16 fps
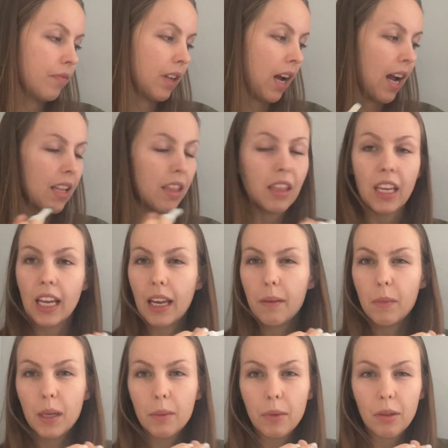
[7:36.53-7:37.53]
I think I
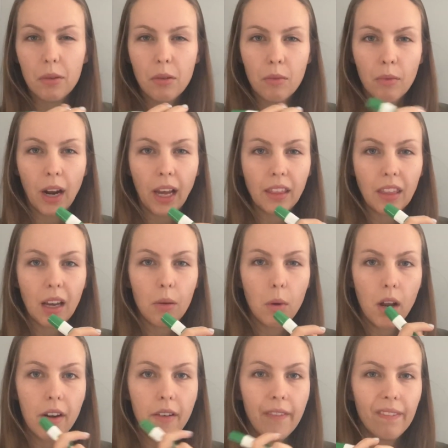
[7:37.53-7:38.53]
might be able to write that
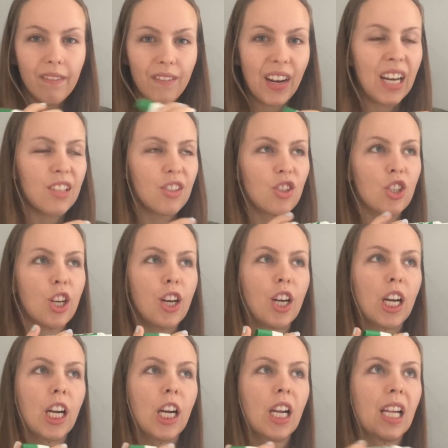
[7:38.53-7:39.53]
one
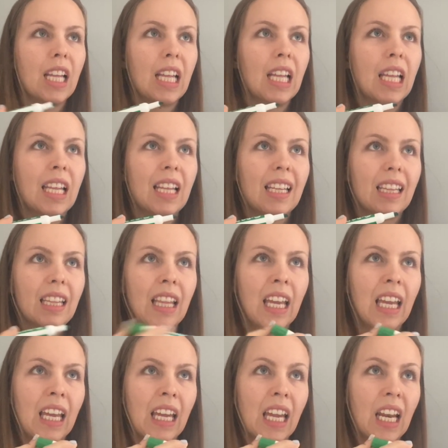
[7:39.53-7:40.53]
faster
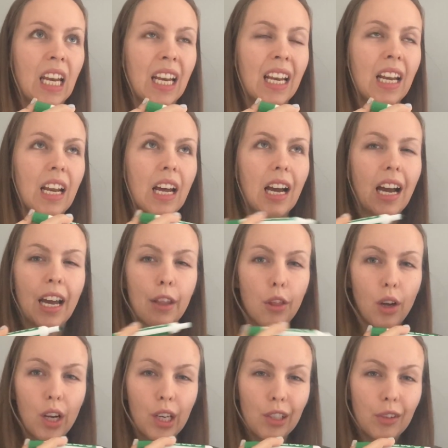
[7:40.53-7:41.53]
than I
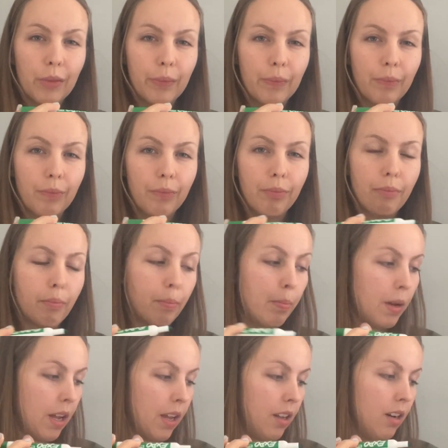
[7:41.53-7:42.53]
thought.
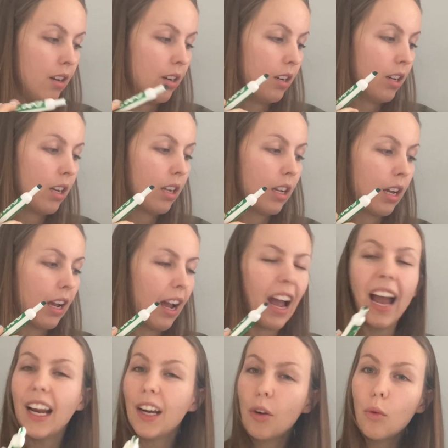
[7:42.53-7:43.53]
But
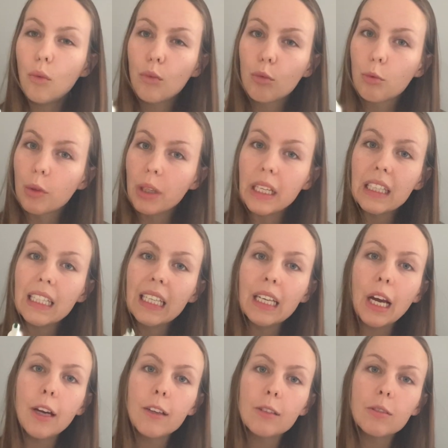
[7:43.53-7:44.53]
I don't really
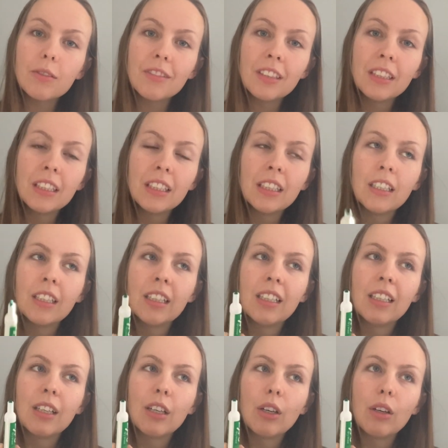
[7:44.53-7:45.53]
know.
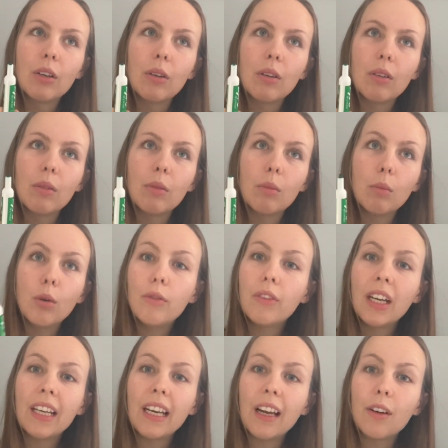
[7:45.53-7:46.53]
We'll
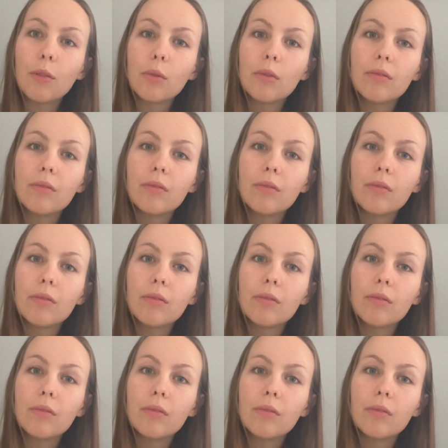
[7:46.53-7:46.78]
find out.